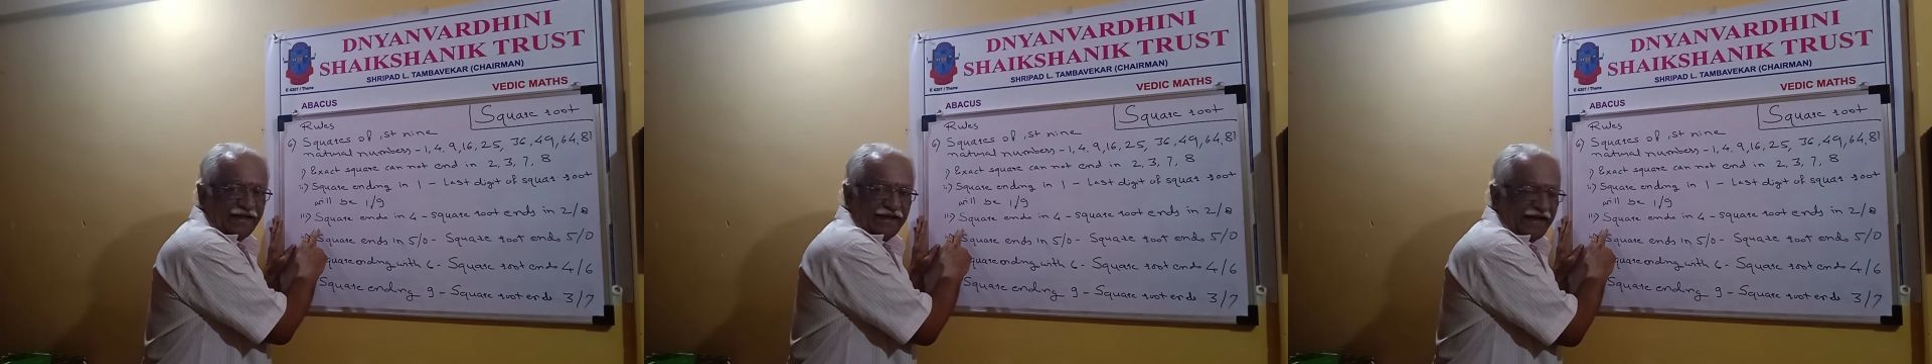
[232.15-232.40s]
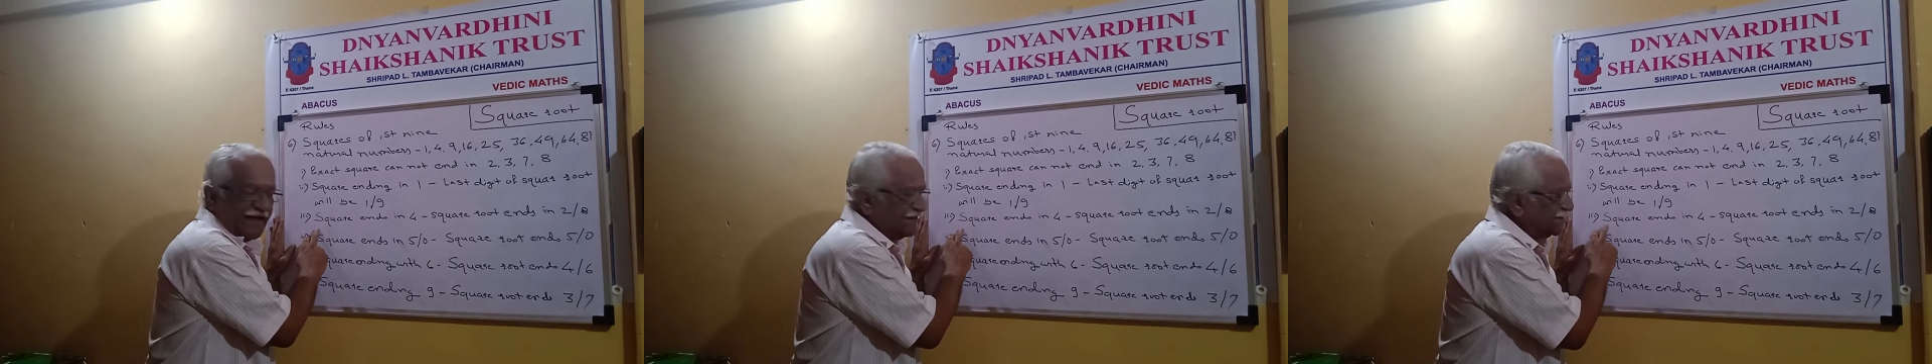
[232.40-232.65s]

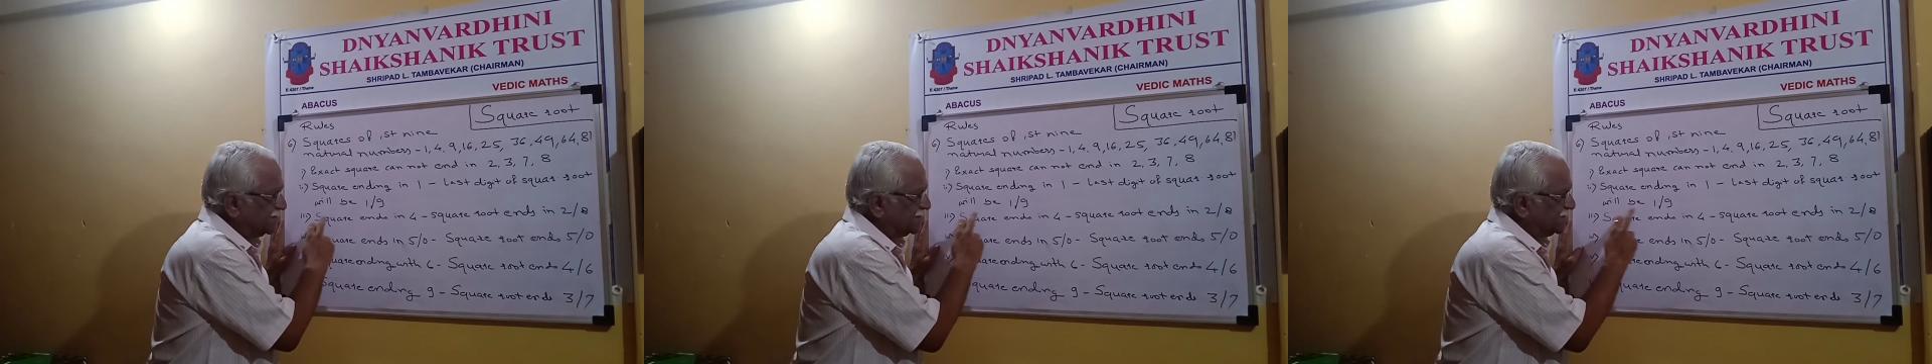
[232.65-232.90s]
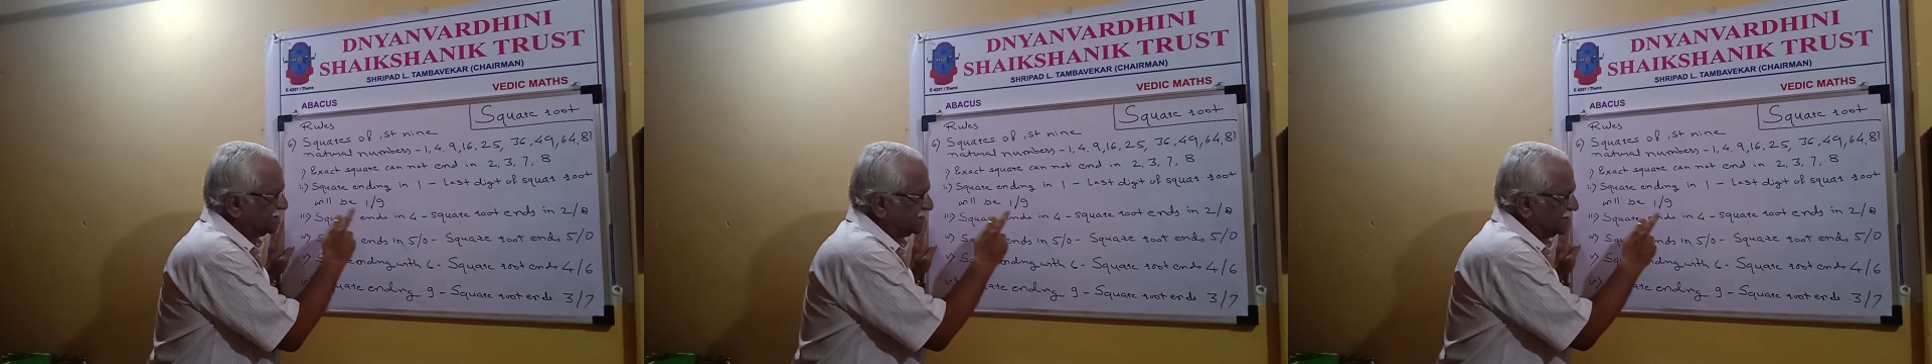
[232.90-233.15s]
ends
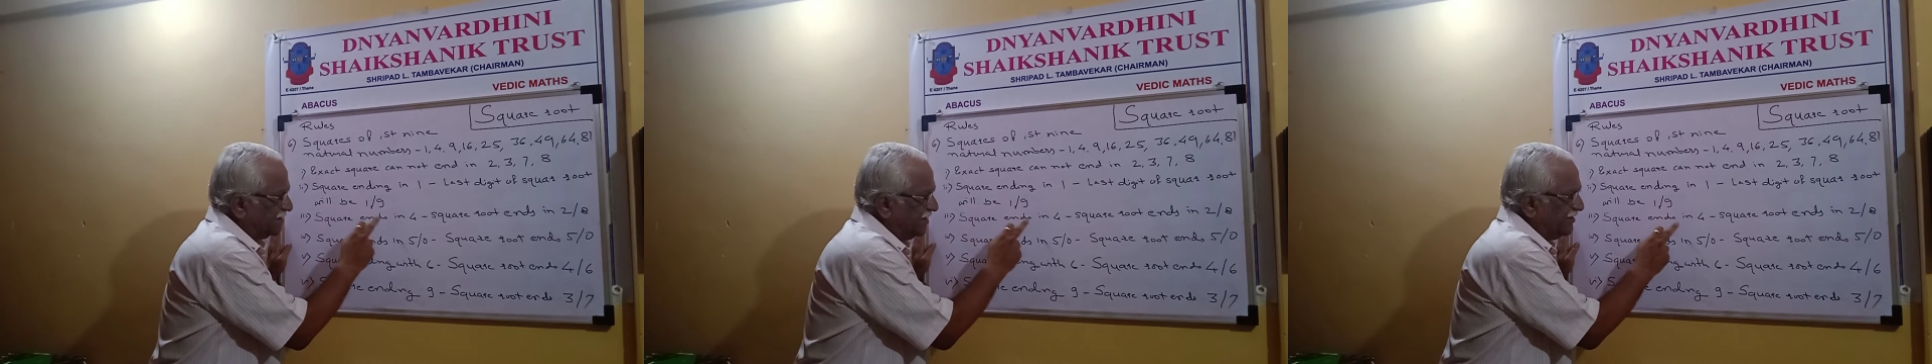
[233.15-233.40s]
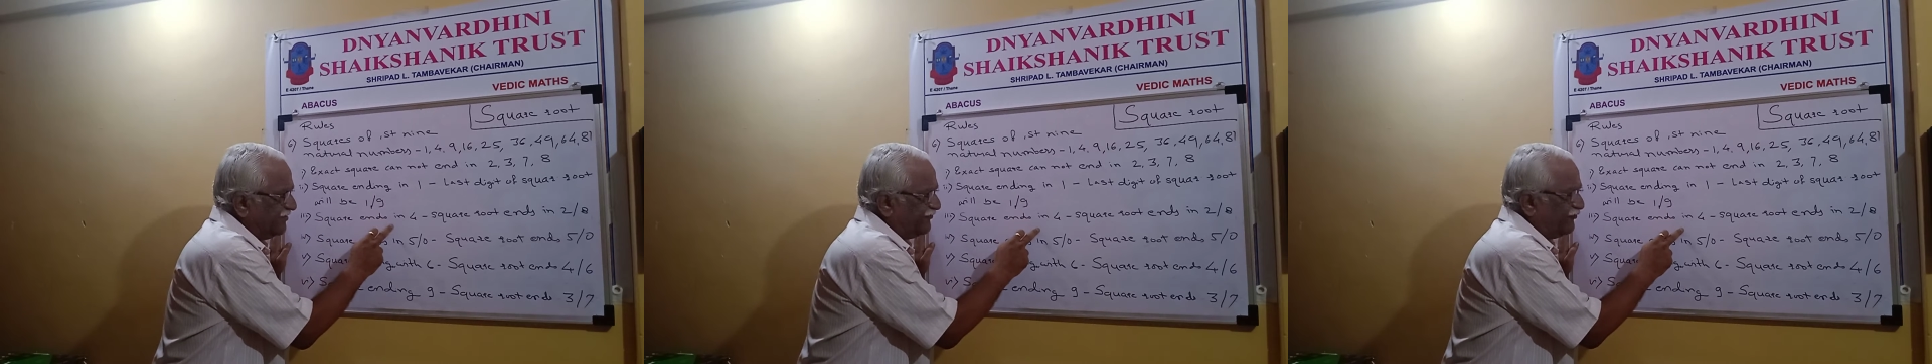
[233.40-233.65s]

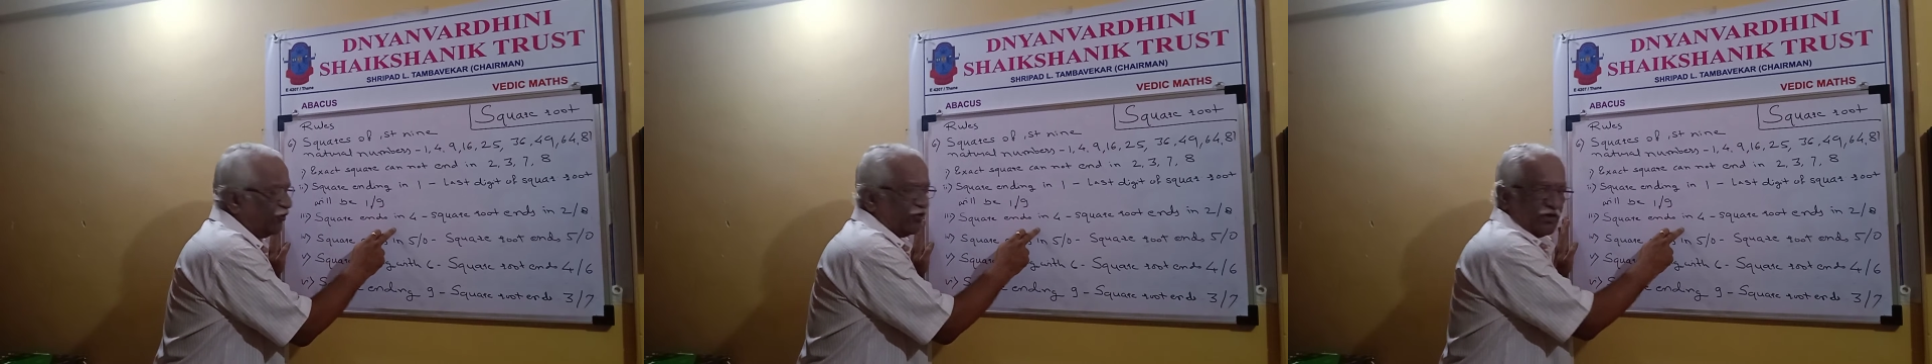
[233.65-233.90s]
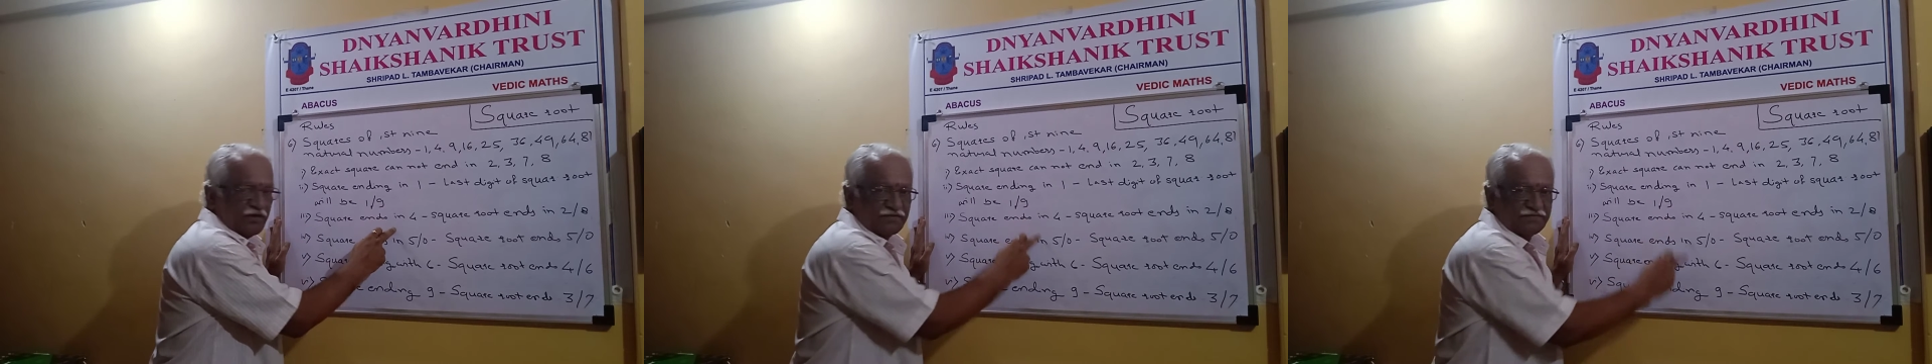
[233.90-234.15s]
in 4,